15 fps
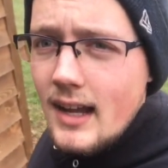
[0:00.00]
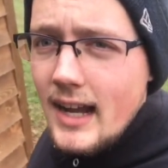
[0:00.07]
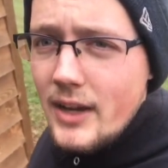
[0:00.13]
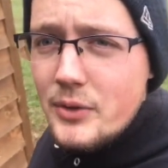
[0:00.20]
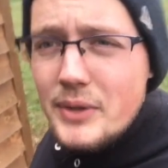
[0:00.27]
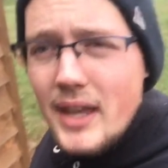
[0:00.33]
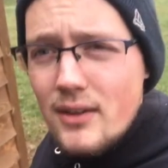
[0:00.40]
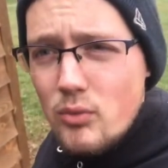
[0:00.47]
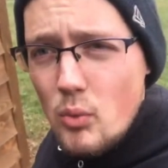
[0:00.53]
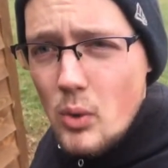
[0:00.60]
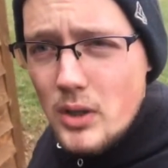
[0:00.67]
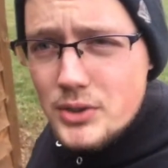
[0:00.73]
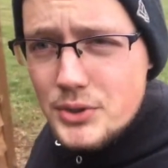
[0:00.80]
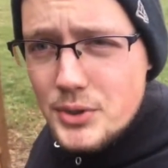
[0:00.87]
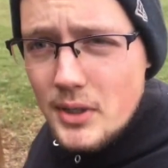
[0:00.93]
I only have
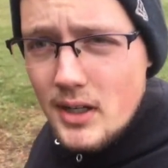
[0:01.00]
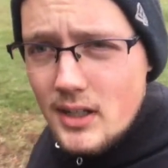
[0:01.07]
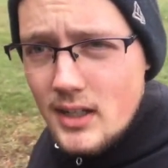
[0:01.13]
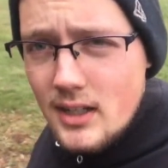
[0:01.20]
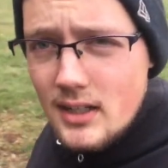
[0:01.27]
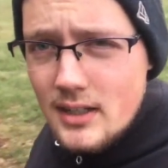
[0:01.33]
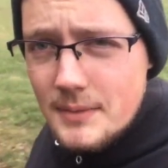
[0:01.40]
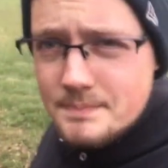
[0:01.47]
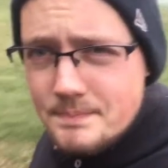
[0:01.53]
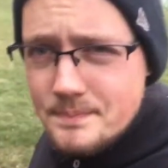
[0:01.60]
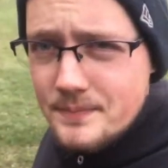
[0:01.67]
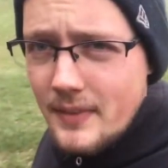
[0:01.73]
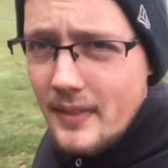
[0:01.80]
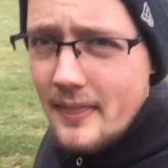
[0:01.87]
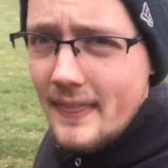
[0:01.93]
one truck
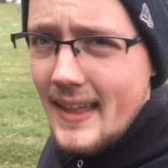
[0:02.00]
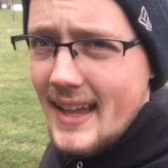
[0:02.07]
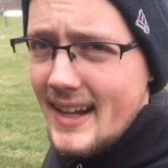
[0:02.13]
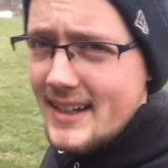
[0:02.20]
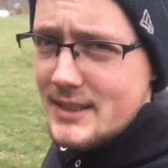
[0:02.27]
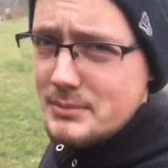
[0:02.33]
that